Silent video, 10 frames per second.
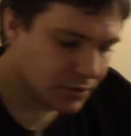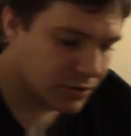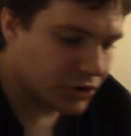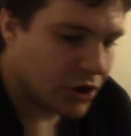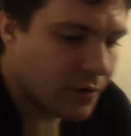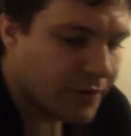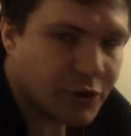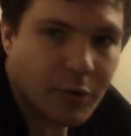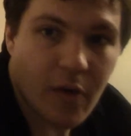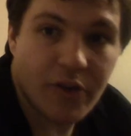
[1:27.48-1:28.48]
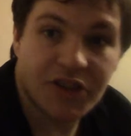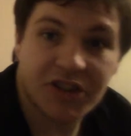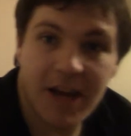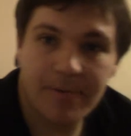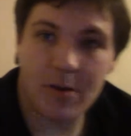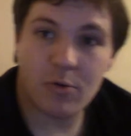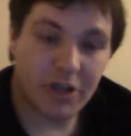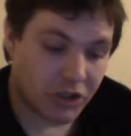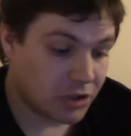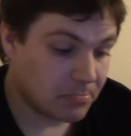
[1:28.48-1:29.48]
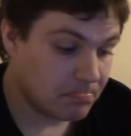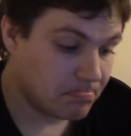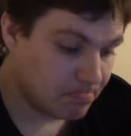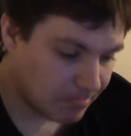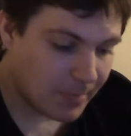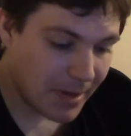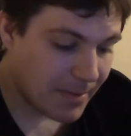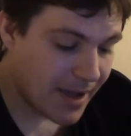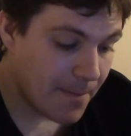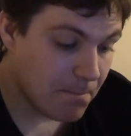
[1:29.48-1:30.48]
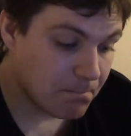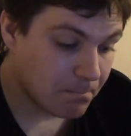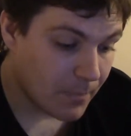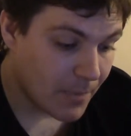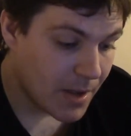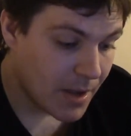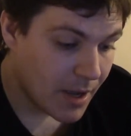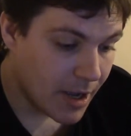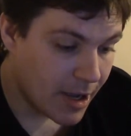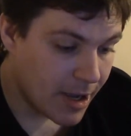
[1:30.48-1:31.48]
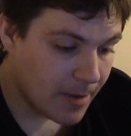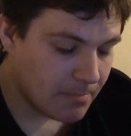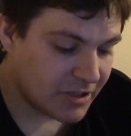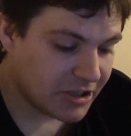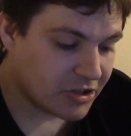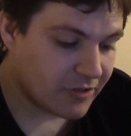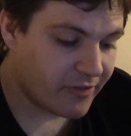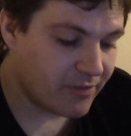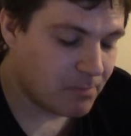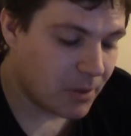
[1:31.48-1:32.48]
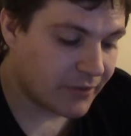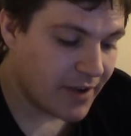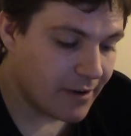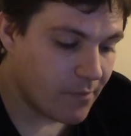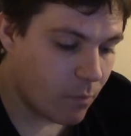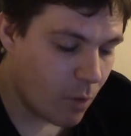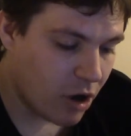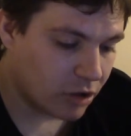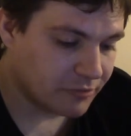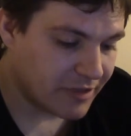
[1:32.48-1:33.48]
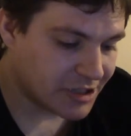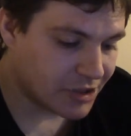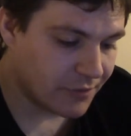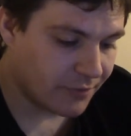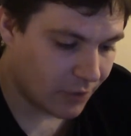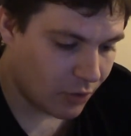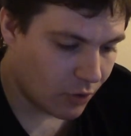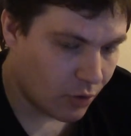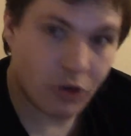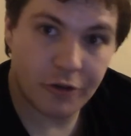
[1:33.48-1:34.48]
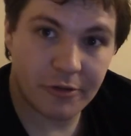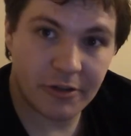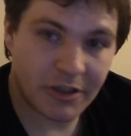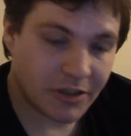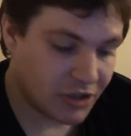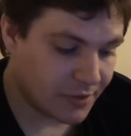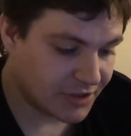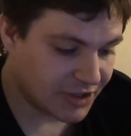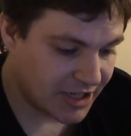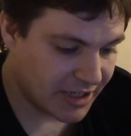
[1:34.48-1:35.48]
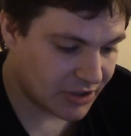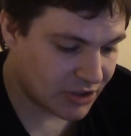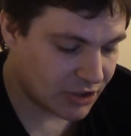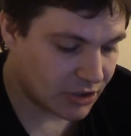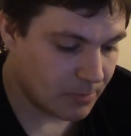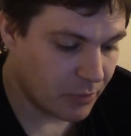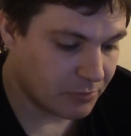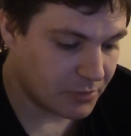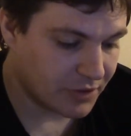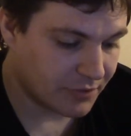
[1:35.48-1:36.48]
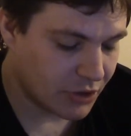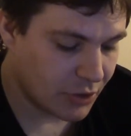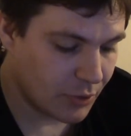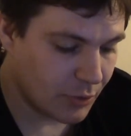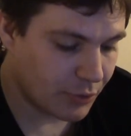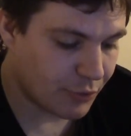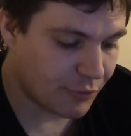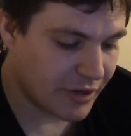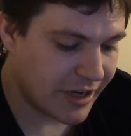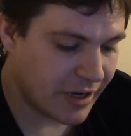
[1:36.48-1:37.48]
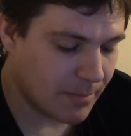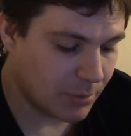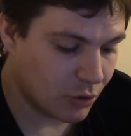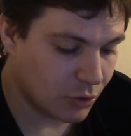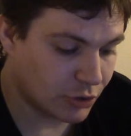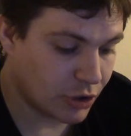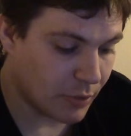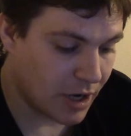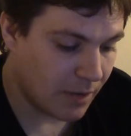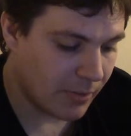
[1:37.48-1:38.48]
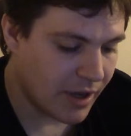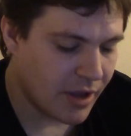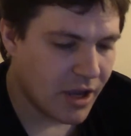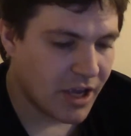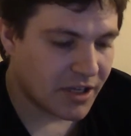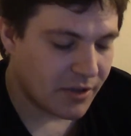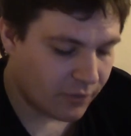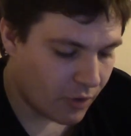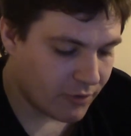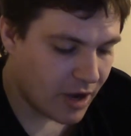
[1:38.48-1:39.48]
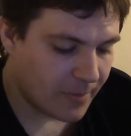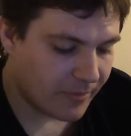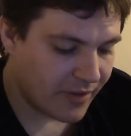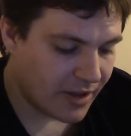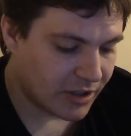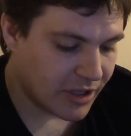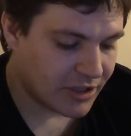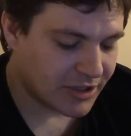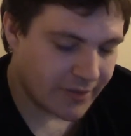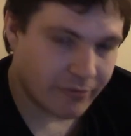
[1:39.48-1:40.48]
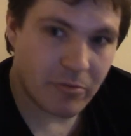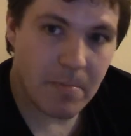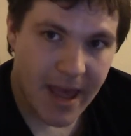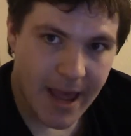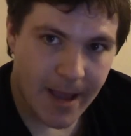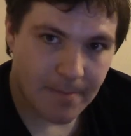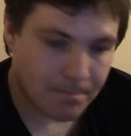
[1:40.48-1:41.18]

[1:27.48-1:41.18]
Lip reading: So first we've got the sniper, which has been made better. Initiative modifier of 1, reaction of 4, courage of 6, movement of 2, 3 blood, 2 armour, 4 armour failure, 7 repair.